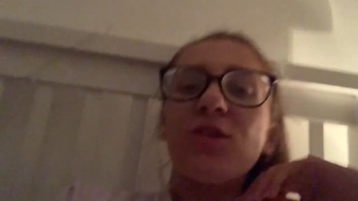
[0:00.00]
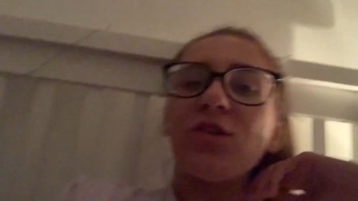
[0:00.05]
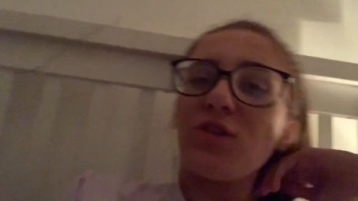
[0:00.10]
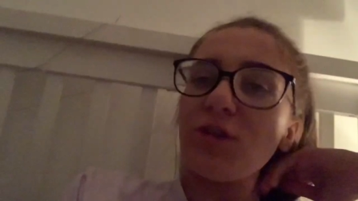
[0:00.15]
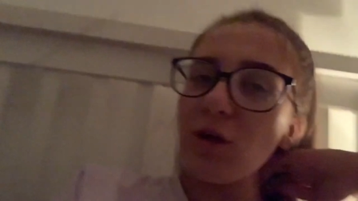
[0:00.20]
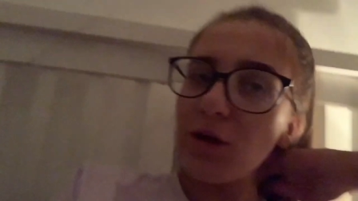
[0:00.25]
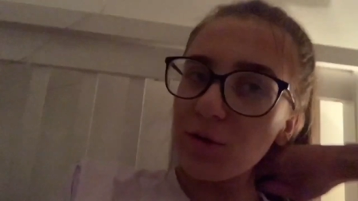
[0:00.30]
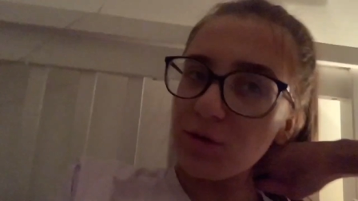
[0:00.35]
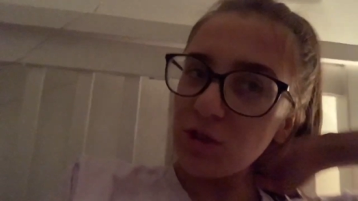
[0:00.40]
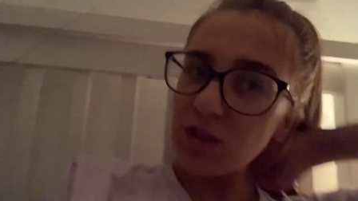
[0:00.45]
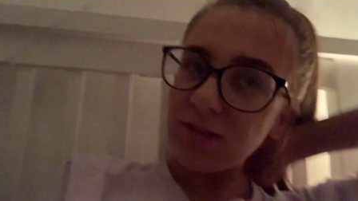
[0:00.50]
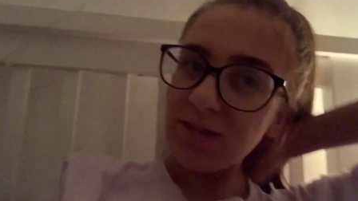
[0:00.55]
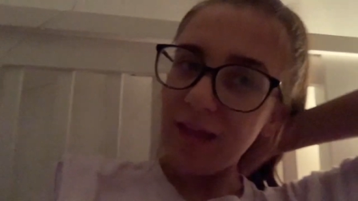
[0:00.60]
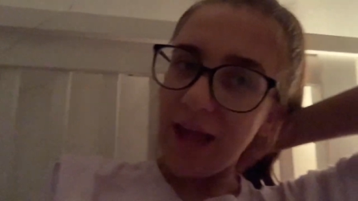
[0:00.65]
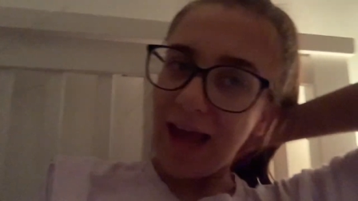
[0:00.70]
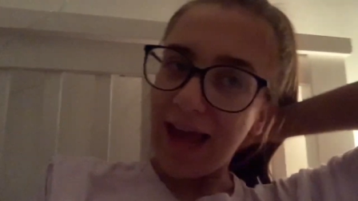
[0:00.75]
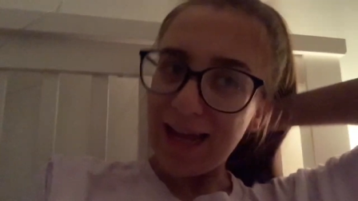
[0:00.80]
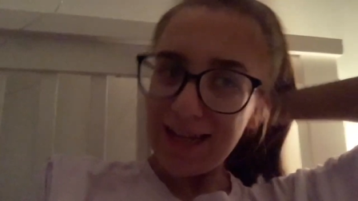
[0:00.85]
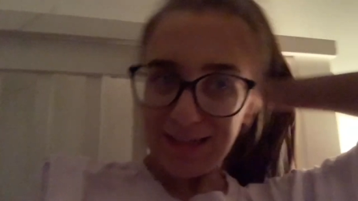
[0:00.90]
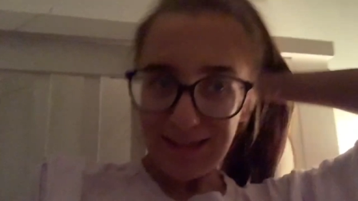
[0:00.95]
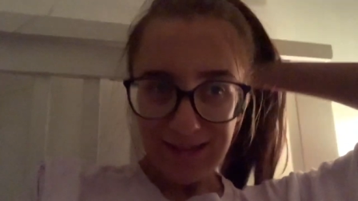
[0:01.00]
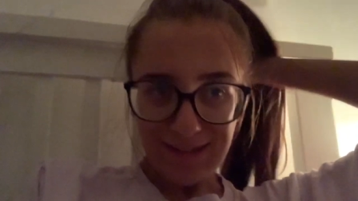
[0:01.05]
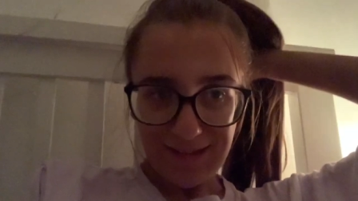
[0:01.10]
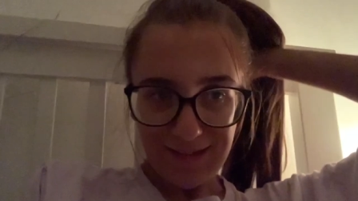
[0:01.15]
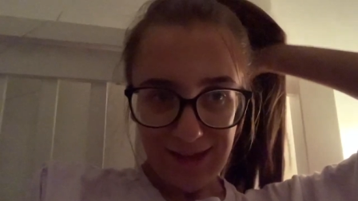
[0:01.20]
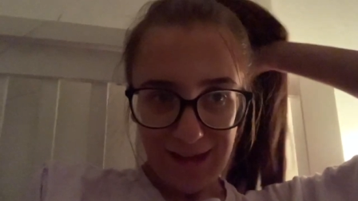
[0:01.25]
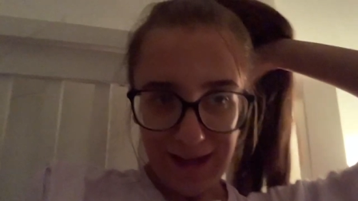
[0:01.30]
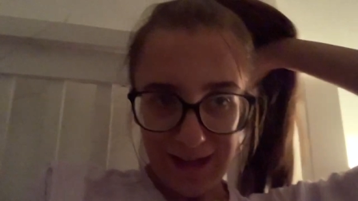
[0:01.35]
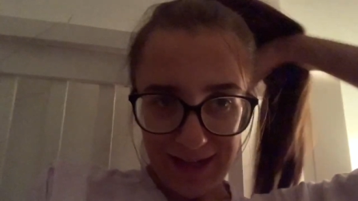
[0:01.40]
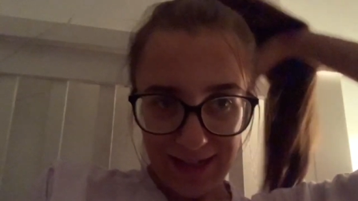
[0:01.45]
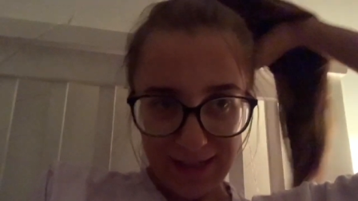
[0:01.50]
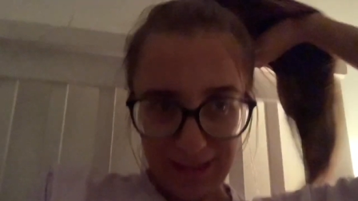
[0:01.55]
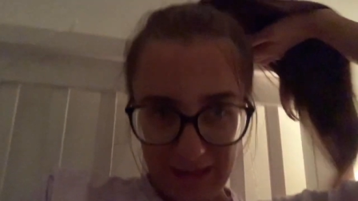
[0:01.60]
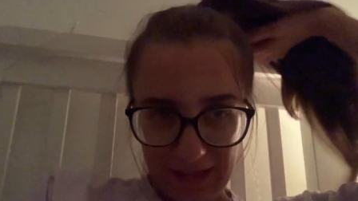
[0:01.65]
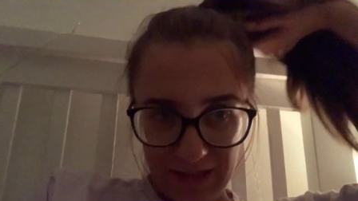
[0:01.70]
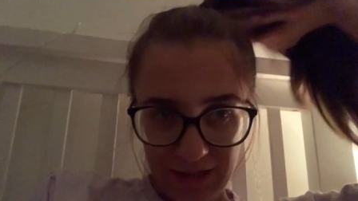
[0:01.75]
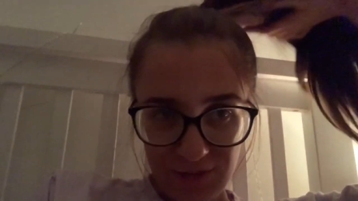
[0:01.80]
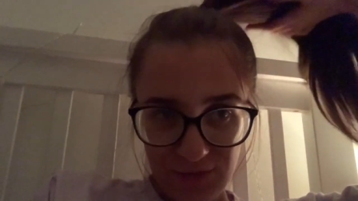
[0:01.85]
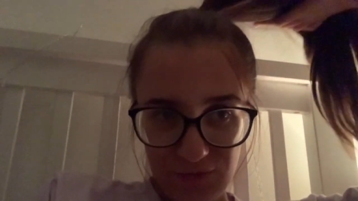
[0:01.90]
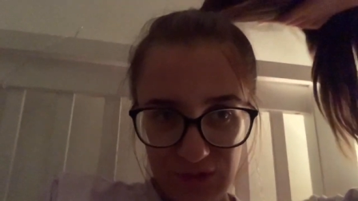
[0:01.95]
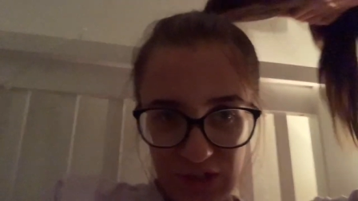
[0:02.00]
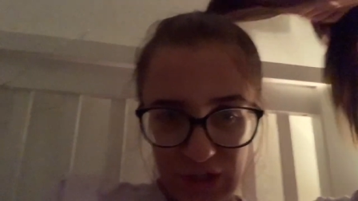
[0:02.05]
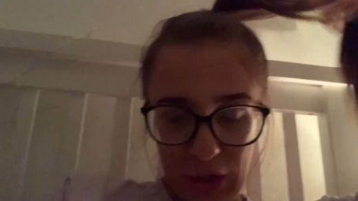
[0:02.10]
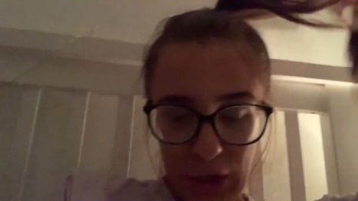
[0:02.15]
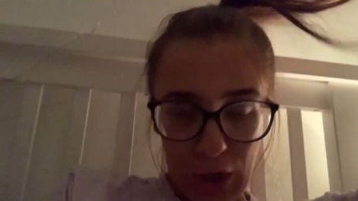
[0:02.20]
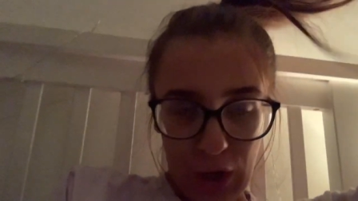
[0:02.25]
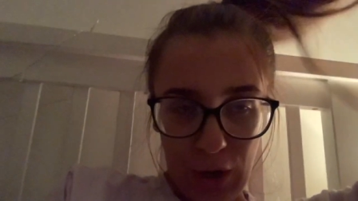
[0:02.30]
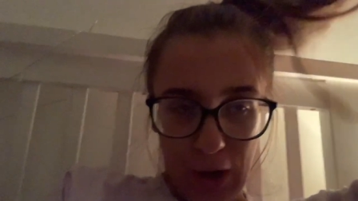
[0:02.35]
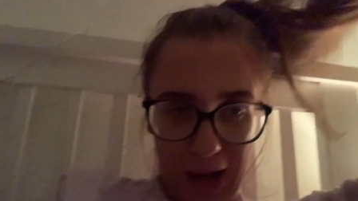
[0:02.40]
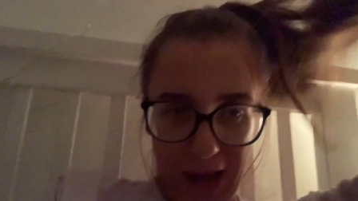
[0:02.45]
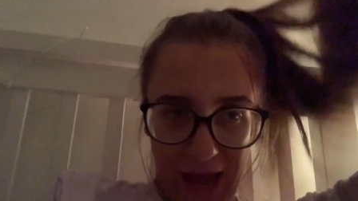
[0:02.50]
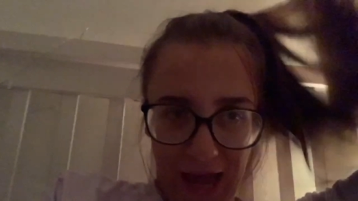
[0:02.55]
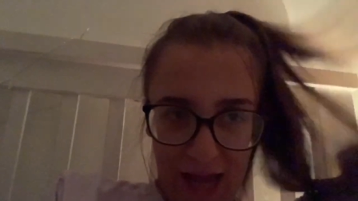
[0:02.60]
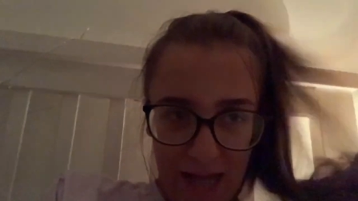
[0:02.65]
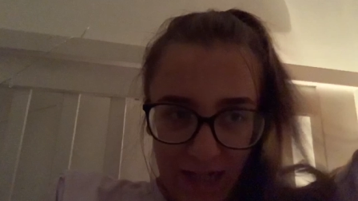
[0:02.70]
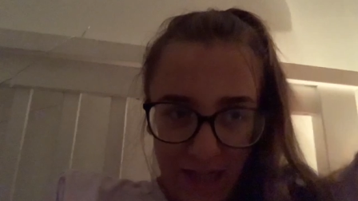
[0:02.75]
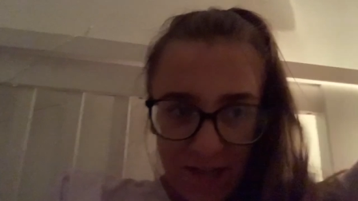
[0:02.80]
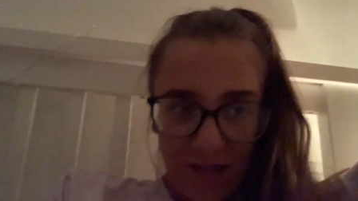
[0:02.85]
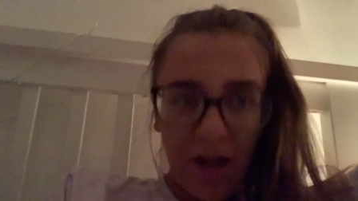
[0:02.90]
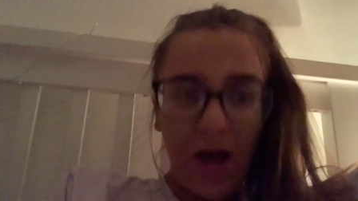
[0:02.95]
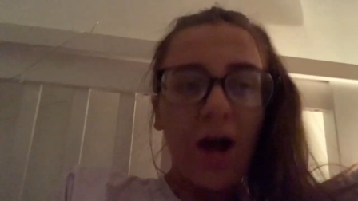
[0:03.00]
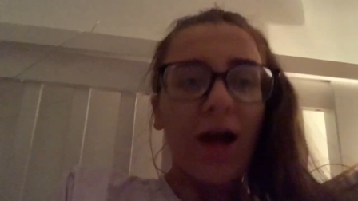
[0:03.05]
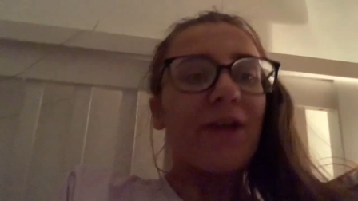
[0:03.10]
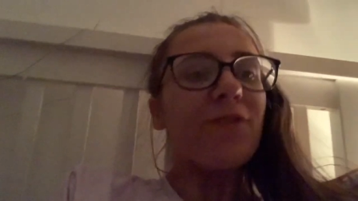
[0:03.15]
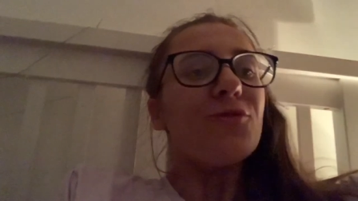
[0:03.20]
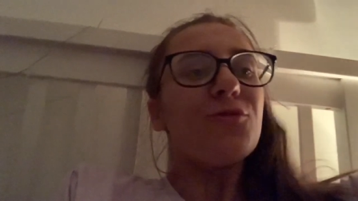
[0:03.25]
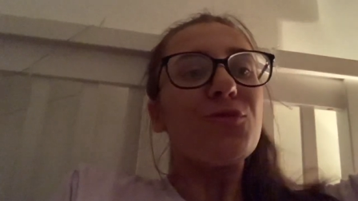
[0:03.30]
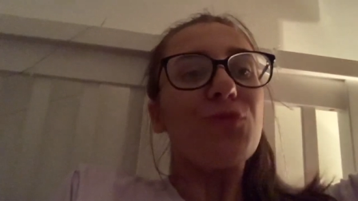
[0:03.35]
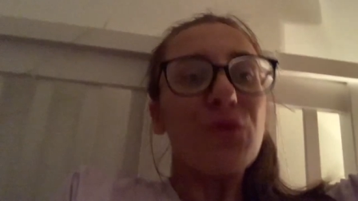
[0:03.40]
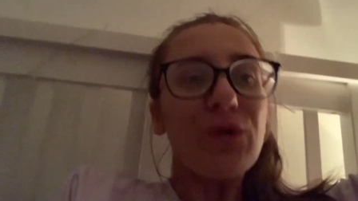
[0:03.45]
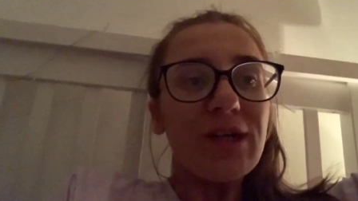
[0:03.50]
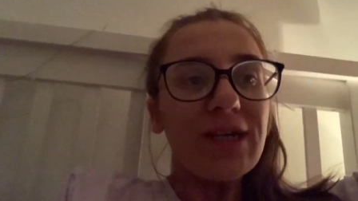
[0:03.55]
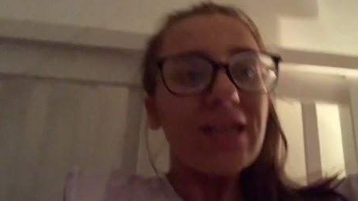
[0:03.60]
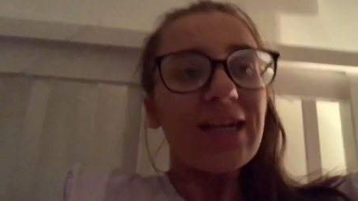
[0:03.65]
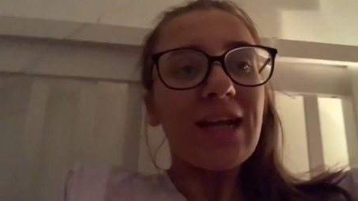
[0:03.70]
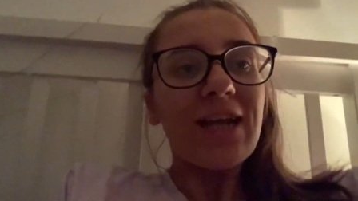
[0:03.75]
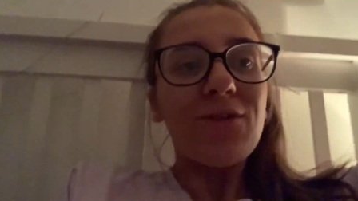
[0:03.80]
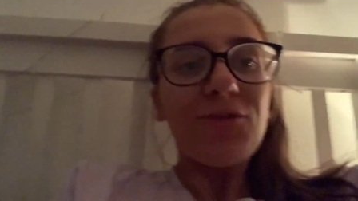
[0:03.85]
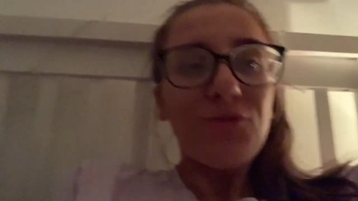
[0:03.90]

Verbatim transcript: so I'm just editing this video and I really,